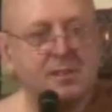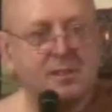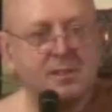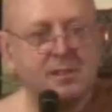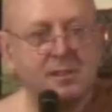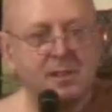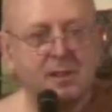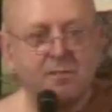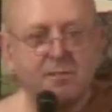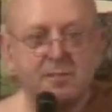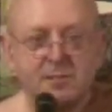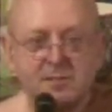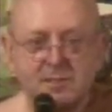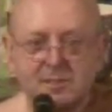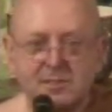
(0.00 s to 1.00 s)
You know,
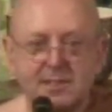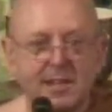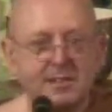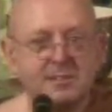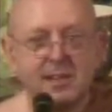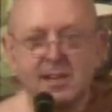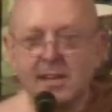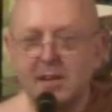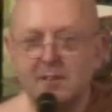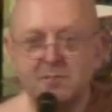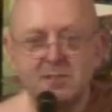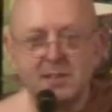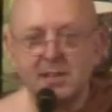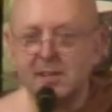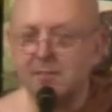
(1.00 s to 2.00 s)
if get 10 out of
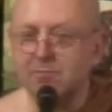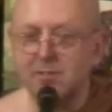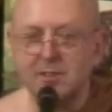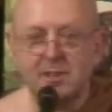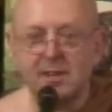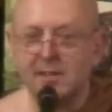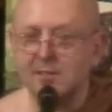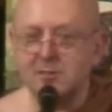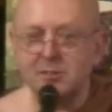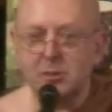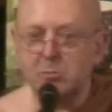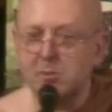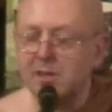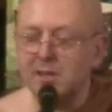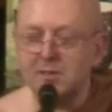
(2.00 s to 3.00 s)
10 every day, there's no
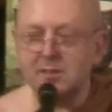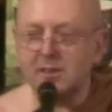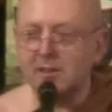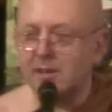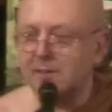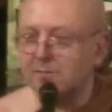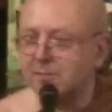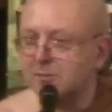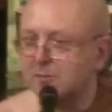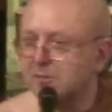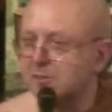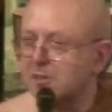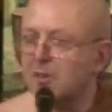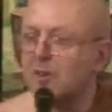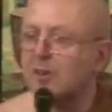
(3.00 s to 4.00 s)
meaning to life at all,
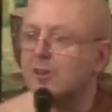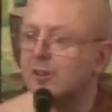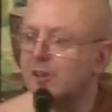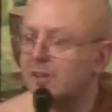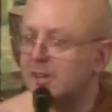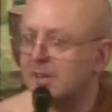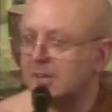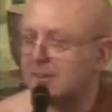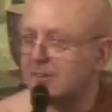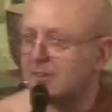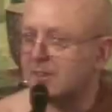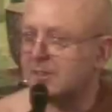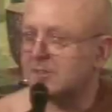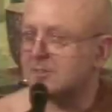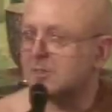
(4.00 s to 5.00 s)
you're not learning
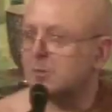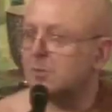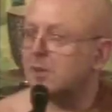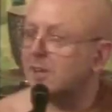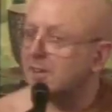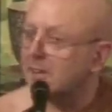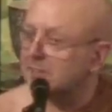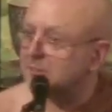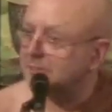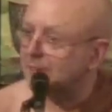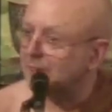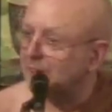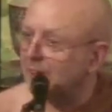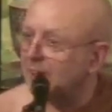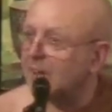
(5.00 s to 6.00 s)
anything. So when it gets
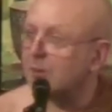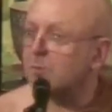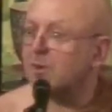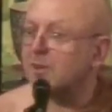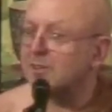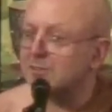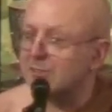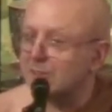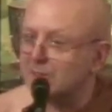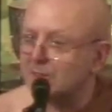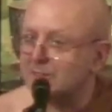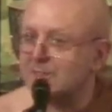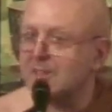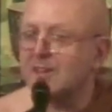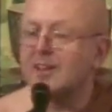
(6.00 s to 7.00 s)
hard, when it's
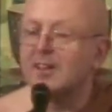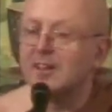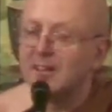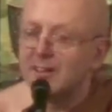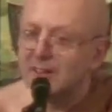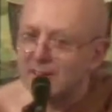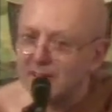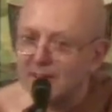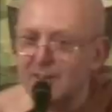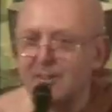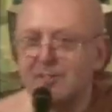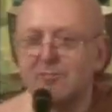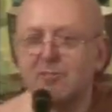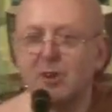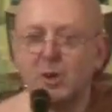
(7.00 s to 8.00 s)
hurting,
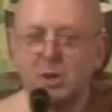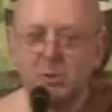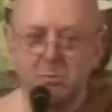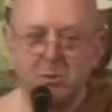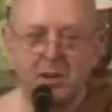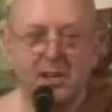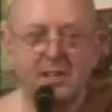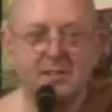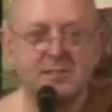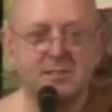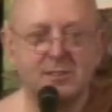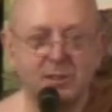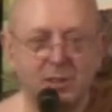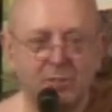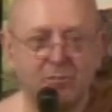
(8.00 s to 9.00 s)
growing pains,
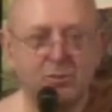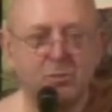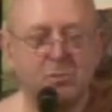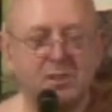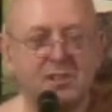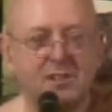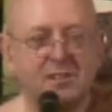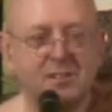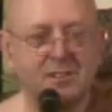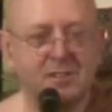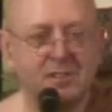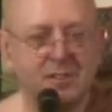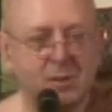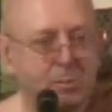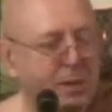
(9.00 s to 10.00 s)
learn from it.
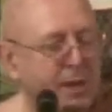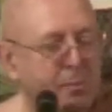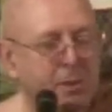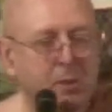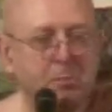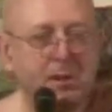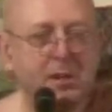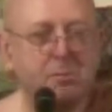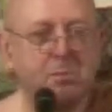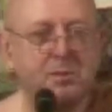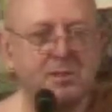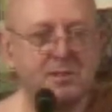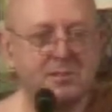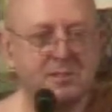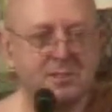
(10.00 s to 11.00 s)
You're becoming a better
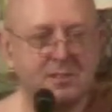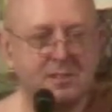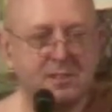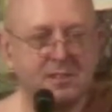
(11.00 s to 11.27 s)
person.